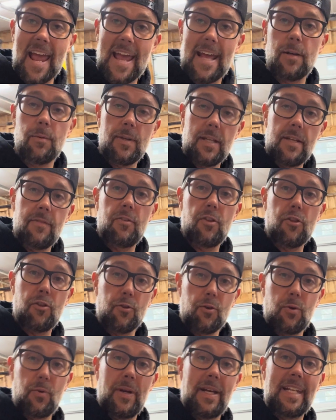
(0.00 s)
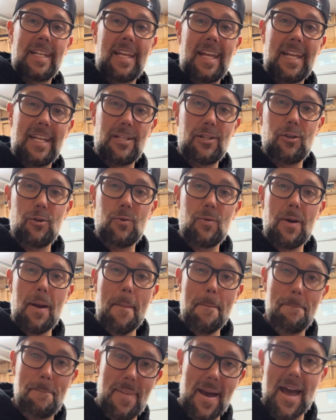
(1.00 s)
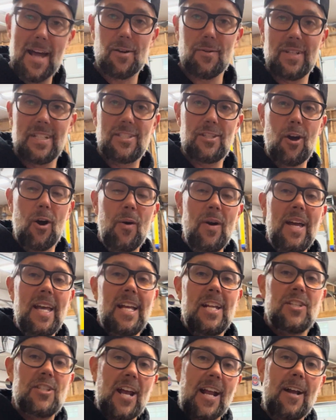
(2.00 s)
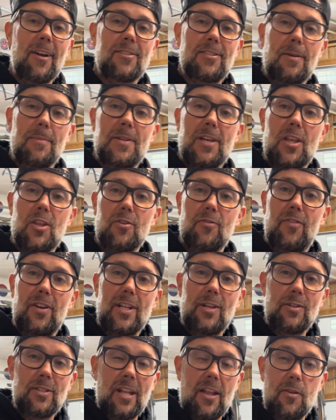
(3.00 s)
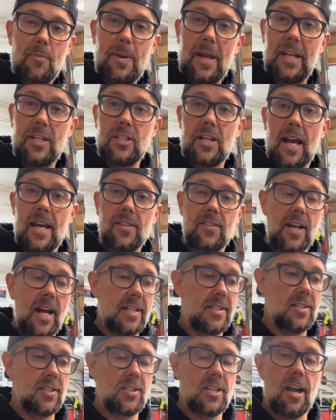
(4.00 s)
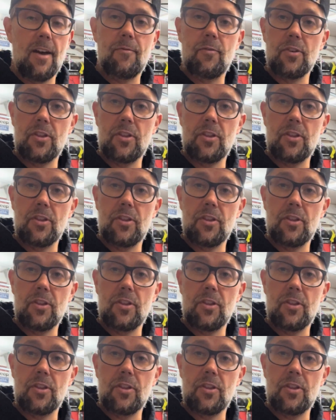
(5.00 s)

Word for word: and we even threw in a new battery. So check out some of the other videos on the page, guys. Lots of stuff